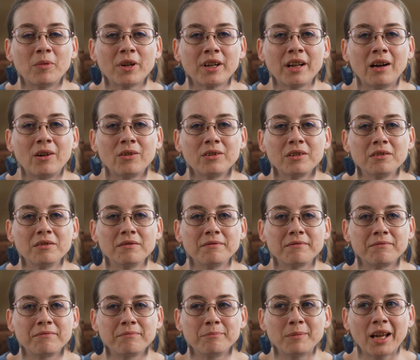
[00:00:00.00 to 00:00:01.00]
been out
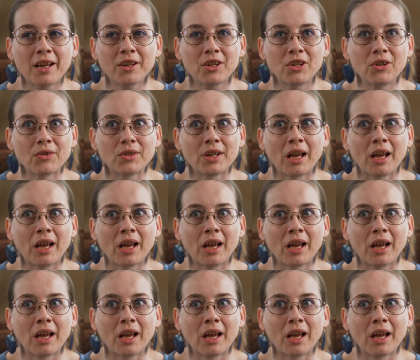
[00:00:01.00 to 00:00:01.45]
of Master's